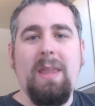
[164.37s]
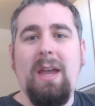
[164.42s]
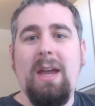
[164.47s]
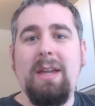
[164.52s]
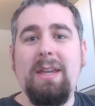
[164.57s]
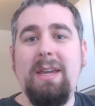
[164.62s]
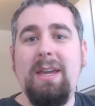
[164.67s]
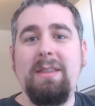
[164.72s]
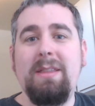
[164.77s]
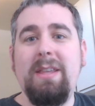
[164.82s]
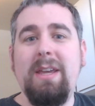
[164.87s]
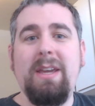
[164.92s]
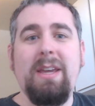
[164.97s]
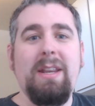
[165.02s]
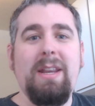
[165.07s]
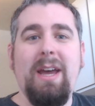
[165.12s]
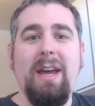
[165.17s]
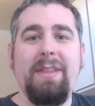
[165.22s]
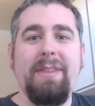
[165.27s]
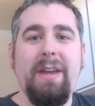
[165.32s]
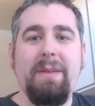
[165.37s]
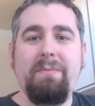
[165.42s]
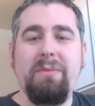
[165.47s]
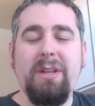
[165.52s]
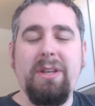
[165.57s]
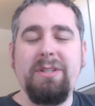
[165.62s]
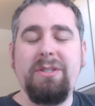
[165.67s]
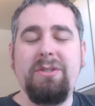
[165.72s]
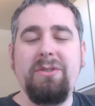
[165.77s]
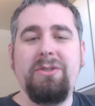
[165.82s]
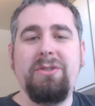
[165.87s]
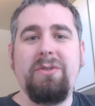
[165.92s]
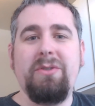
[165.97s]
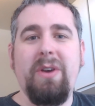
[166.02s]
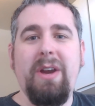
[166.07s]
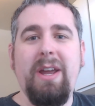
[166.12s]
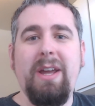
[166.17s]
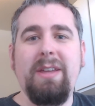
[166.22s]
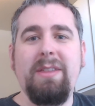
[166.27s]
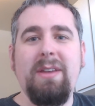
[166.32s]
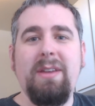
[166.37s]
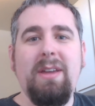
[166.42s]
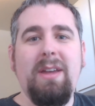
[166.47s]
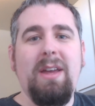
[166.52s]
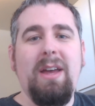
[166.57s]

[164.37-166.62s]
again, they can add that plus two strength,